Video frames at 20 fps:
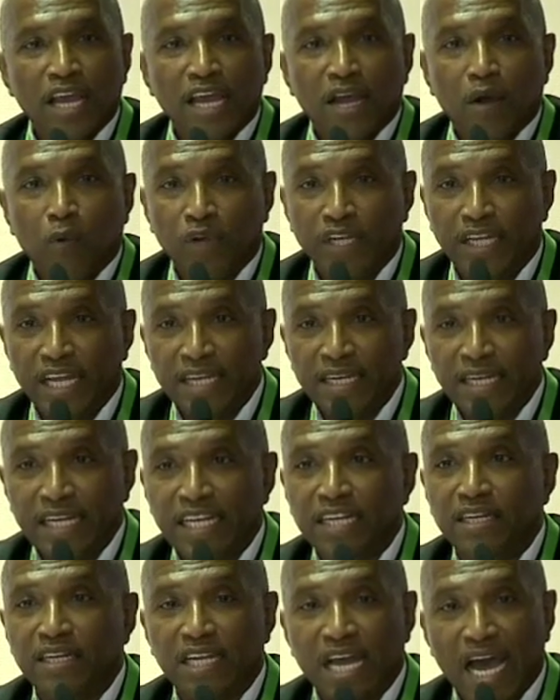We didn't
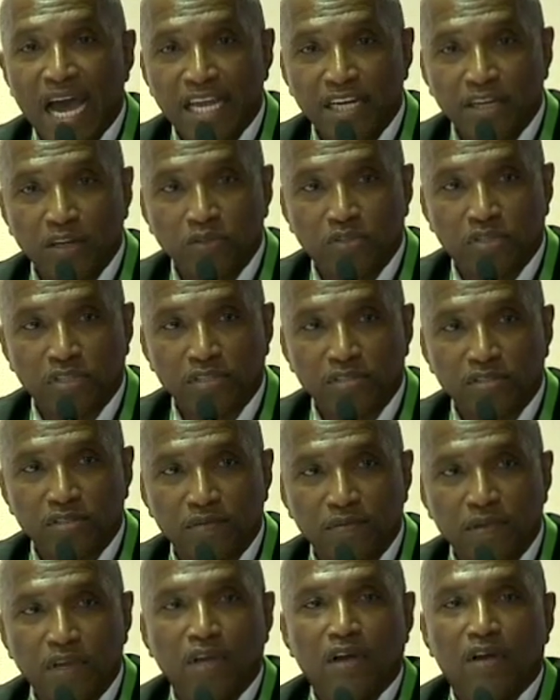need a diagnosis.
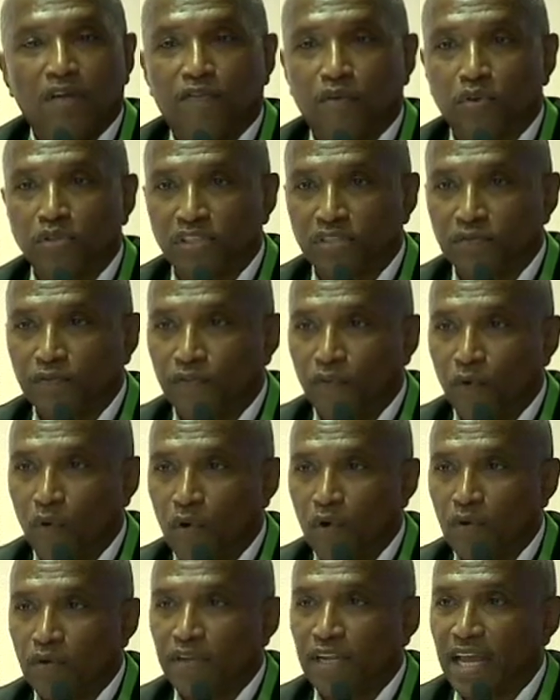
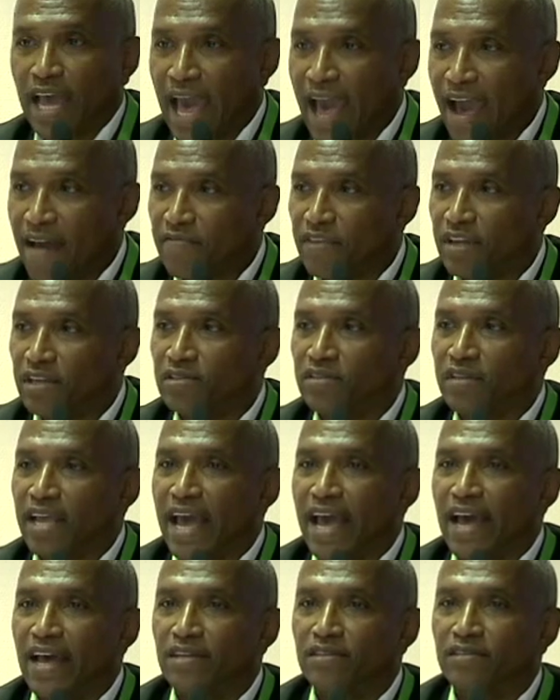To have this
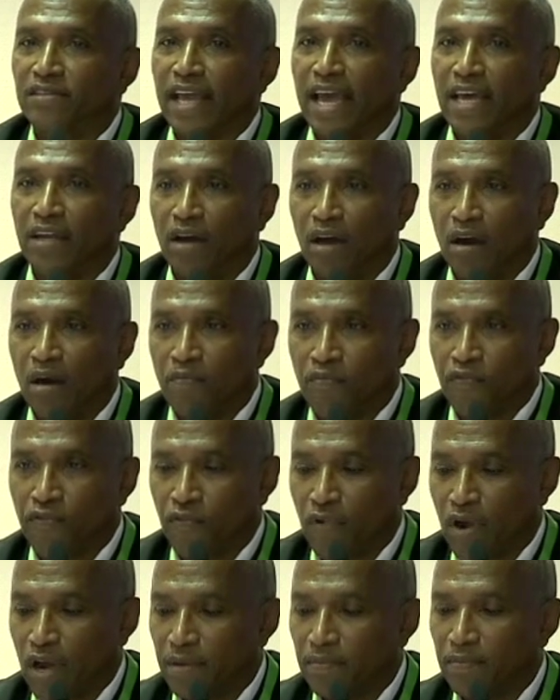as an
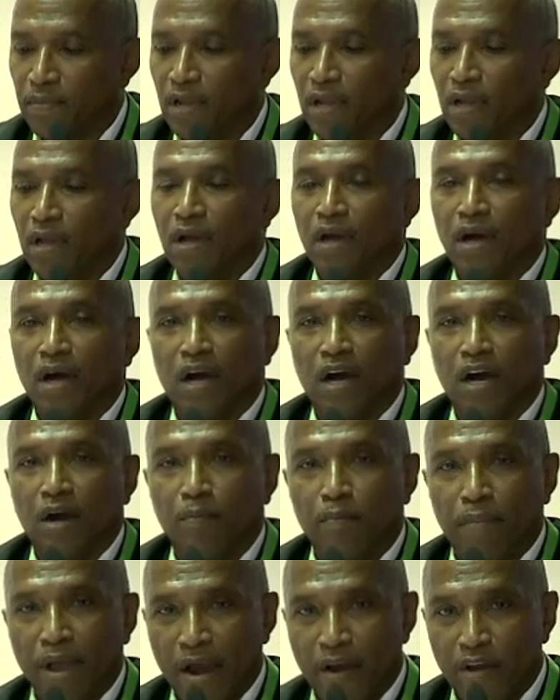upfront
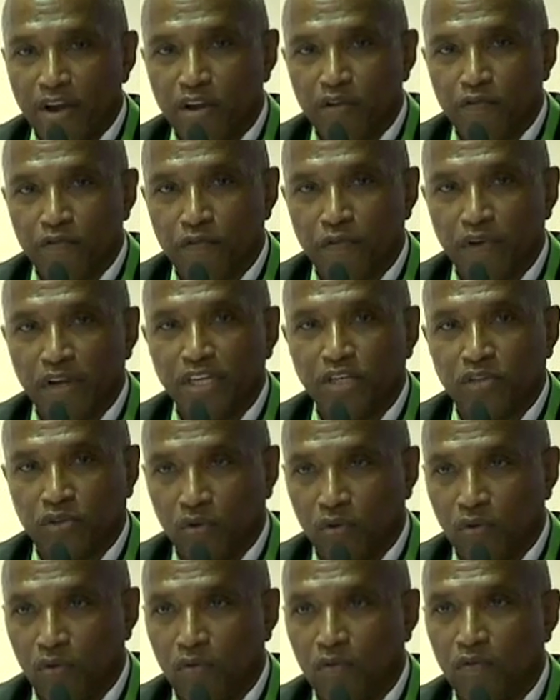barrier-free
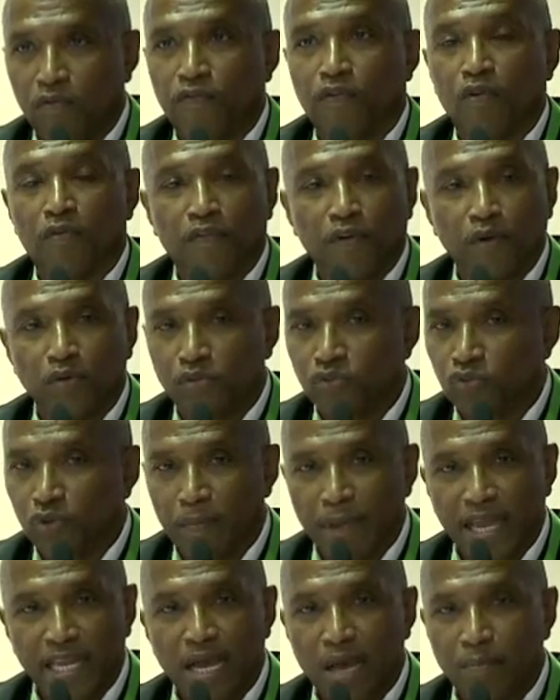tool for folks who
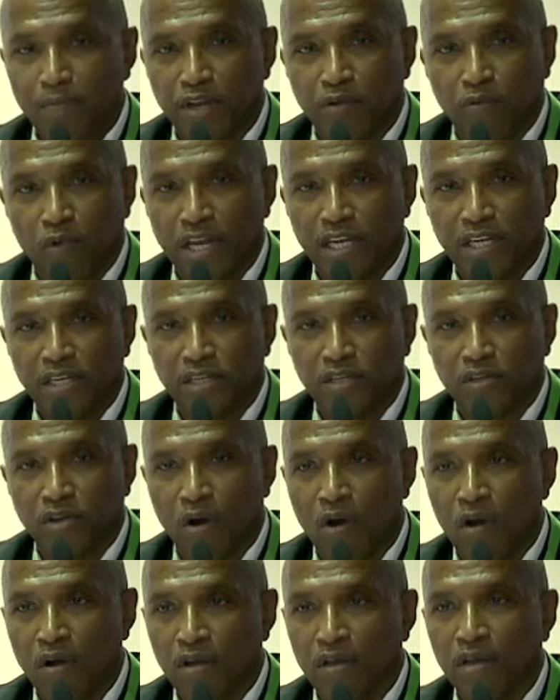may not be ready to
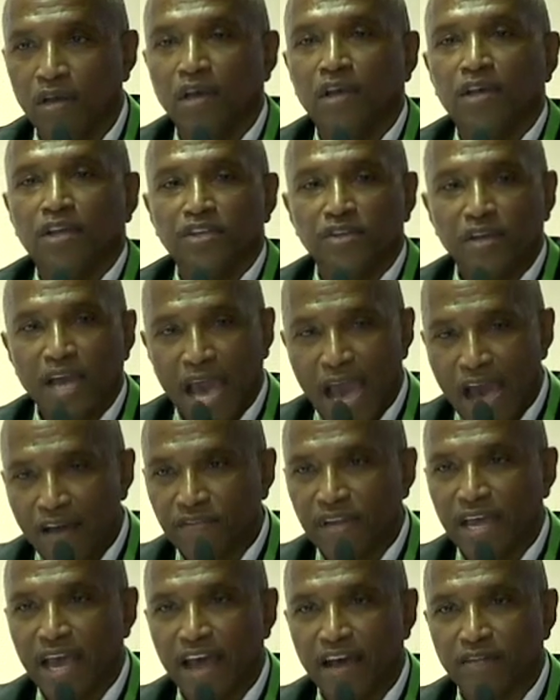talk, you have
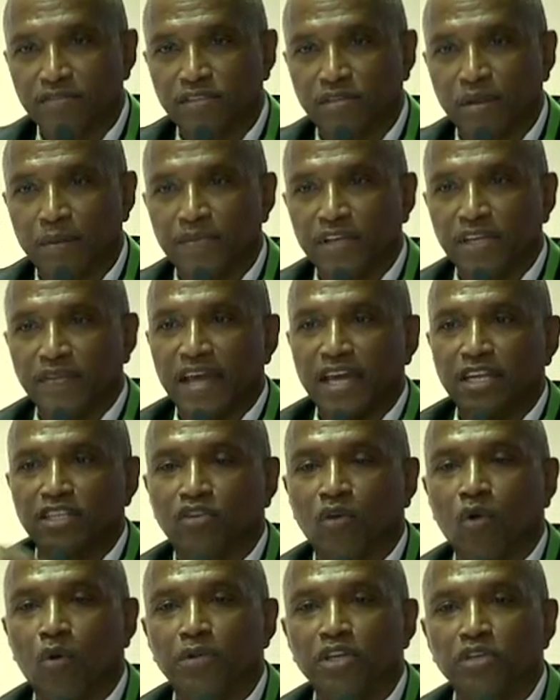to have something that is
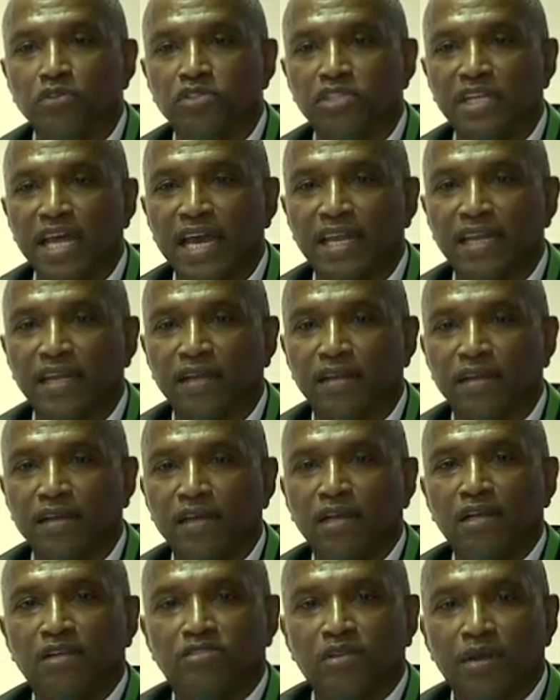homeostatic,
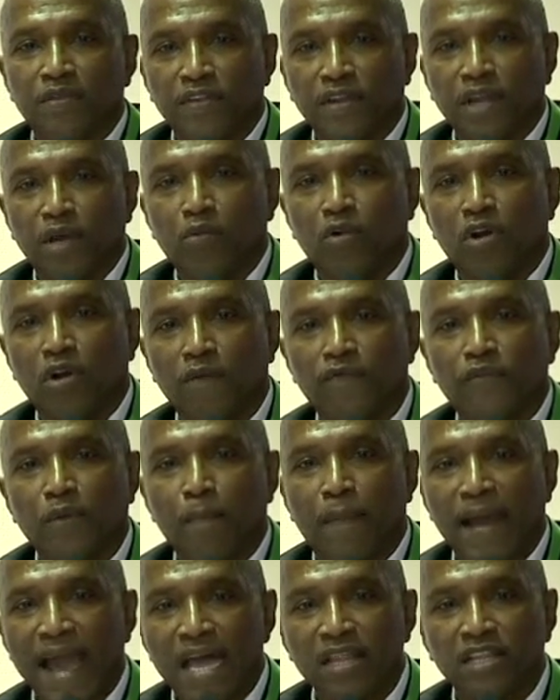something that will help to
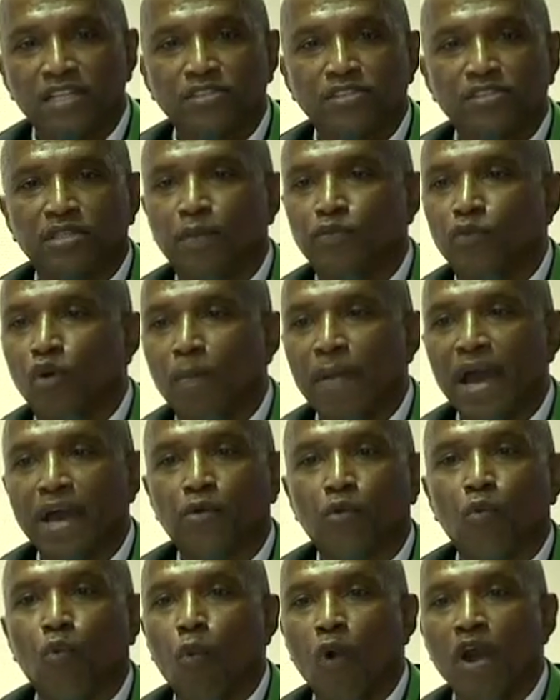balance them no
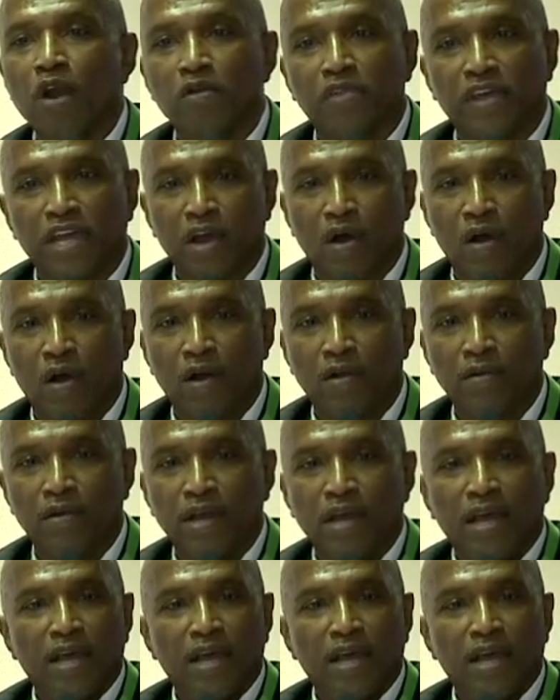matter where they are.